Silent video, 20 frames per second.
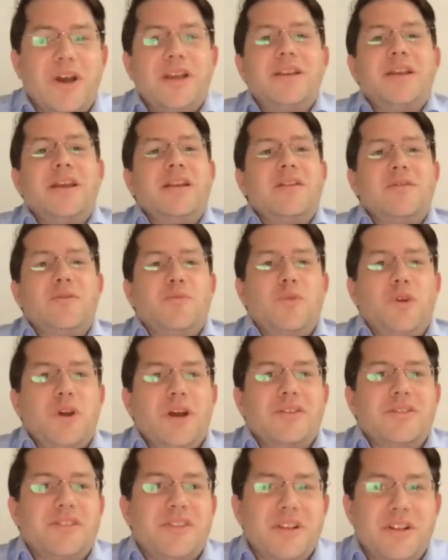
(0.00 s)
And we are
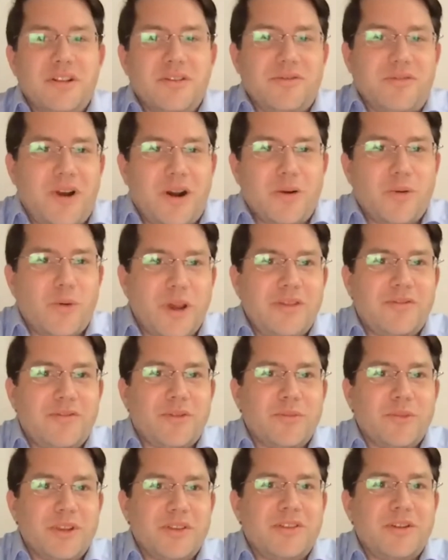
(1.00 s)
still far away from
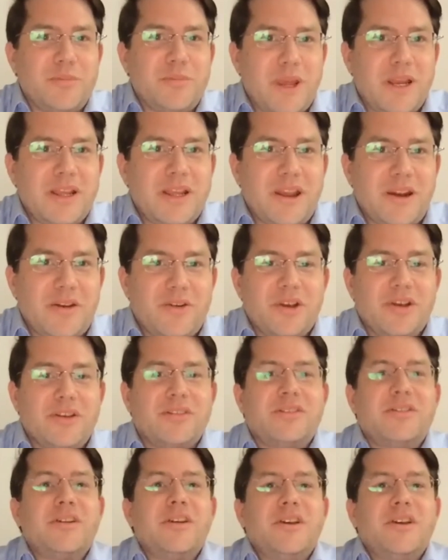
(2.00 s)
this in many areas.